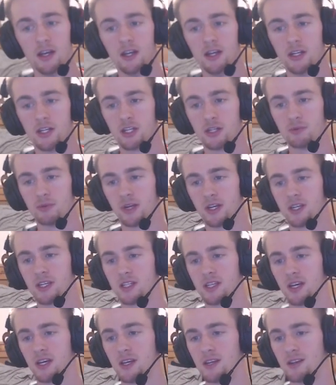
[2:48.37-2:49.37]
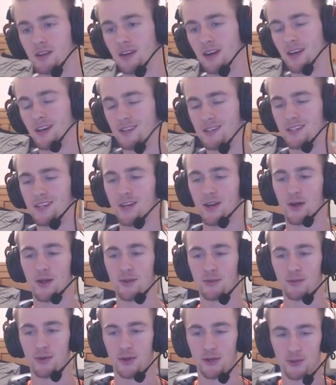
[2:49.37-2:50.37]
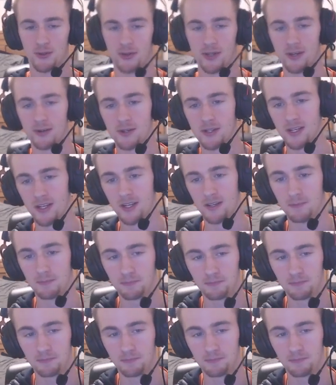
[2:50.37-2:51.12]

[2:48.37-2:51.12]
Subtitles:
just because I had seen all the pros were using it.